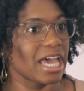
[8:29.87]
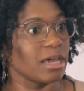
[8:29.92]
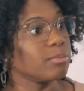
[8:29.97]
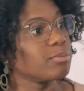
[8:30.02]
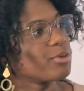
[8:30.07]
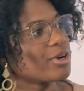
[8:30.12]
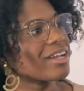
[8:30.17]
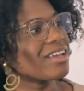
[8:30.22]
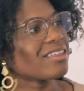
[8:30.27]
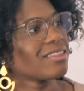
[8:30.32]
and
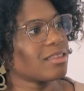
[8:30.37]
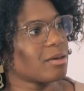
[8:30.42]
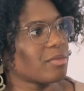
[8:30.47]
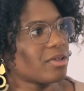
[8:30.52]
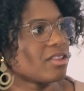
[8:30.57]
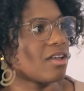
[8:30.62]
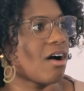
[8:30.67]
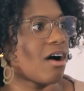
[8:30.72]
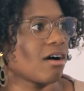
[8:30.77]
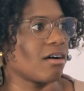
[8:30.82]
bringing them
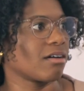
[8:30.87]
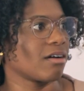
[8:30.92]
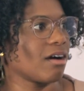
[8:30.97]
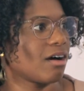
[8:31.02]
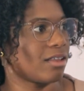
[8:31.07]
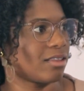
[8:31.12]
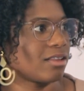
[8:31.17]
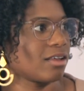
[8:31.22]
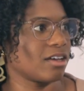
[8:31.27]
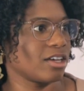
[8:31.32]
along,
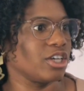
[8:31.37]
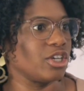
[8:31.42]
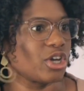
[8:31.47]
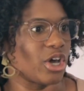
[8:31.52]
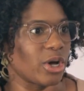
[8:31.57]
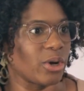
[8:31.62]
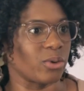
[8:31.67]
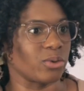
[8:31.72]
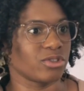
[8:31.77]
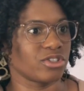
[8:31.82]
uh, you
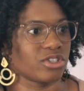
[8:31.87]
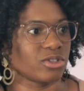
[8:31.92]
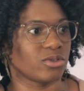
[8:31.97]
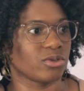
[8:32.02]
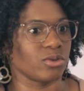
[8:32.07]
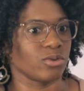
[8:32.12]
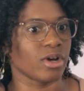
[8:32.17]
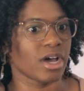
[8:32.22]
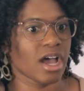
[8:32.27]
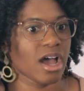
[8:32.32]
know,
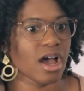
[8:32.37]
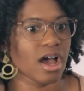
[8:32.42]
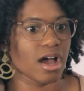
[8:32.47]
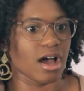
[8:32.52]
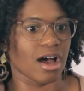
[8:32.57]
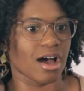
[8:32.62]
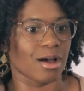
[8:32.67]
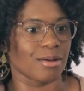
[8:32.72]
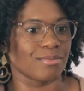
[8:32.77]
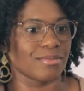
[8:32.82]
to
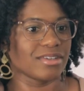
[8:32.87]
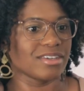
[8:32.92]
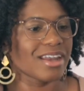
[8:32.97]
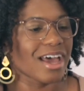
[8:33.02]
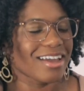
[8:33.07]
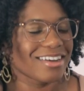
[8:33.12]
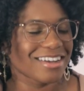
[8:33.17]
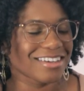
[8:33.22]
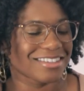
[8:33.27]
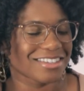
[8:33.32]
um,
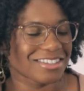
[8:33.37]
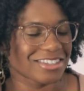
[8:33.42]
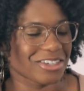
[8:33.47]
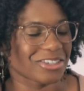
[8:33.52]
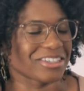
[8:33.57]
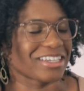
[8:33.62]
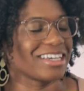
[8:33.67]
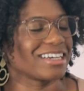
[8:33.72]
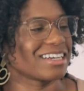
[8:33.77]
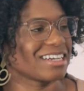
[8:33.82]
not
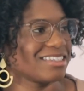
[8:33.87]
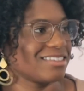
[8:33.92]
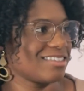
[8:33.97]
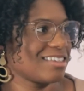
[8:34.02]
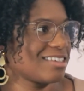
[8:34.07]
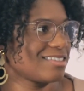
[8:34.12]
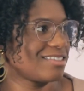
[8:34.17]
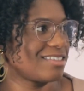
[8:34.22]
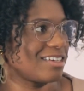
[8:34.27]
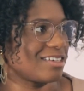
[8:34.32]
necessarily a
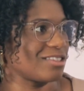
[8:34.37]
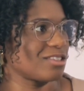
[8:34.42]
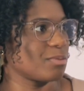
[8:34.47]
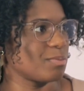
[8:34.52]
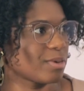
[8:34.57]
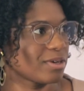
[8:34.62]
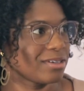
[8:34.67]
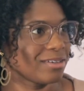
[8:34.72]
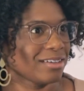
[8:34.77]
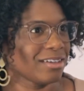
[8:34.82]
consensus,
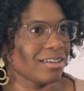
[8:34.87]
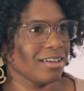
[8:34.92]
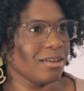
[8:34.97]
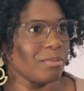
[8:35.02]
but,